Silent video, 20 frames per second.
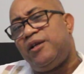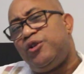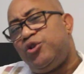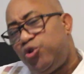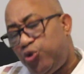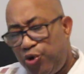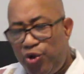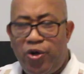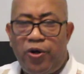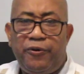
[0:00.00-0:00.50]

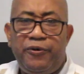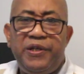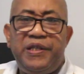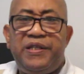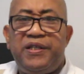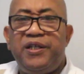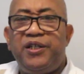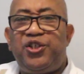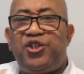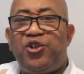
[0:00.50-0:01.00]
do your
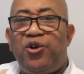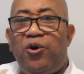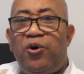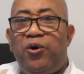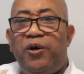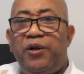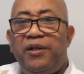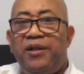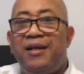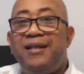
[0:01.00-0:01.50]
research
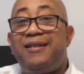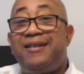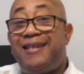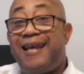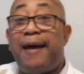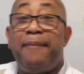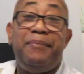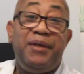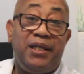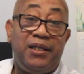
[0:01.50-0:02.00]
on
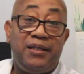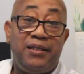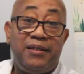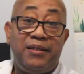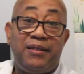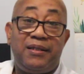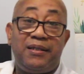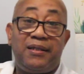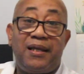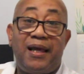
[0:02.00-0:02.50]

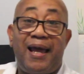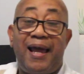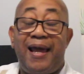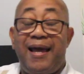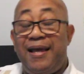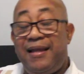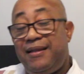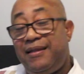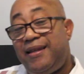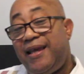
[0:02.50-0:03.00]
Sabines
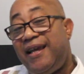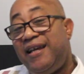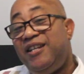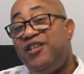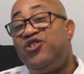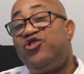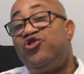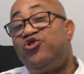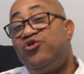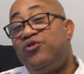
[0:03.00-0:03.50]
and
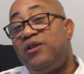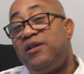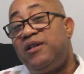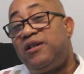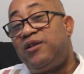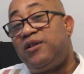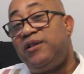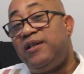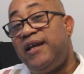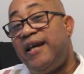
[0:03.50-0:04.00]

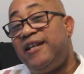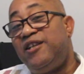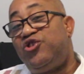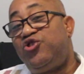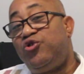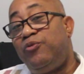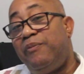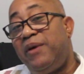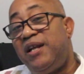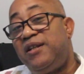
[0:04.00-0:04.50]
the
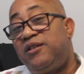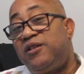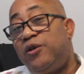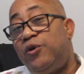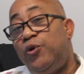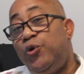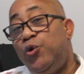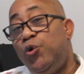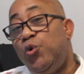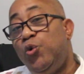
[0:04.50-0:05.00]
instrumental
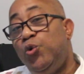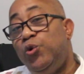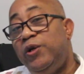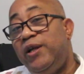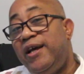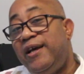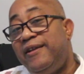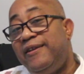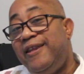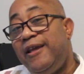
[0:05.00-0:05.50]

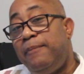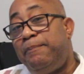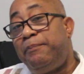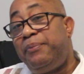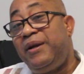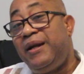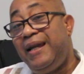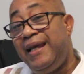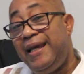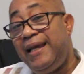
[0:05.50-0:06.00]
role they
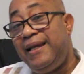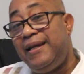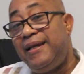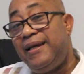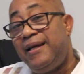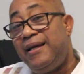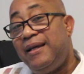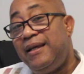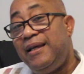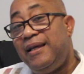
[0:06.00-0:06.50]
played
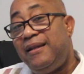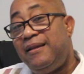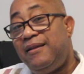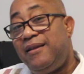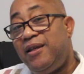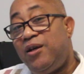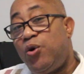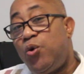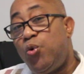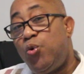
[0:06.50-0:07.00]
in
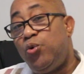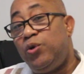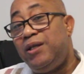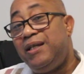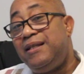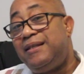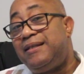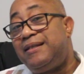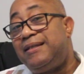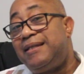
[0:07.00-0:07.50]
the whole
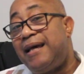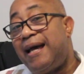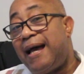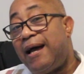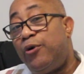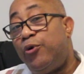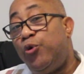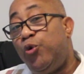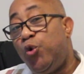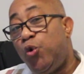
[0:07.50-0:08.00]

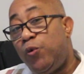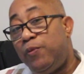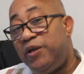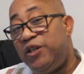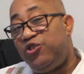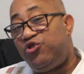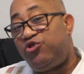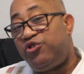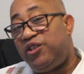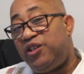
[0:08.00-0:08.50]

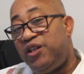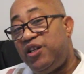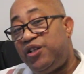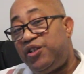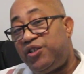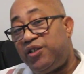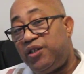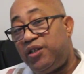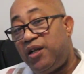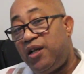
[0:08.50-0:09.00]
Roman
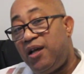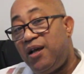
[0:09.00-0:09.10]
tradition,